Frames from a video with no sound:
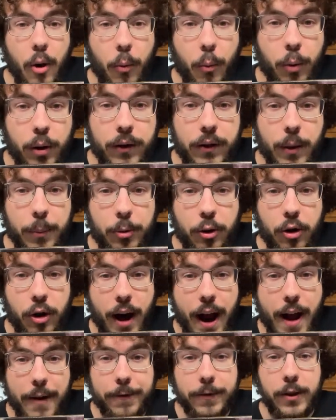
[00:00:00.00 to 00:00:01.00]
What is up,
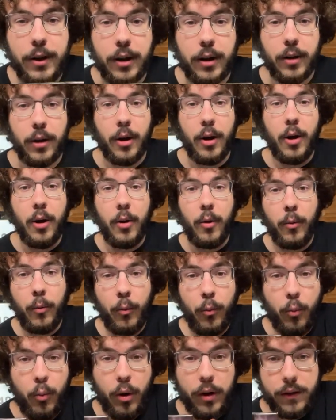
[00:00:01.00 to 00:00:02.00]
Crafter?
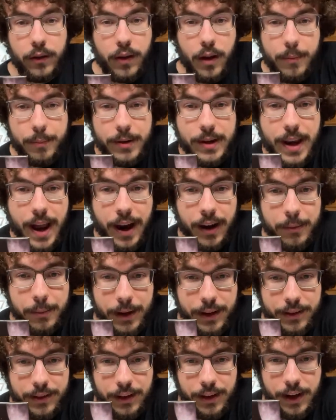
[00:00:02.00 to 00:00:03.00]
What is up, Not
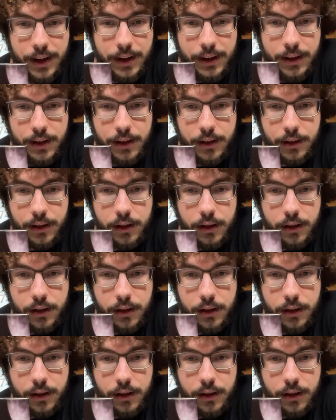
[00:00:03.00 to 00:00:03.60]
Amazing Aiden?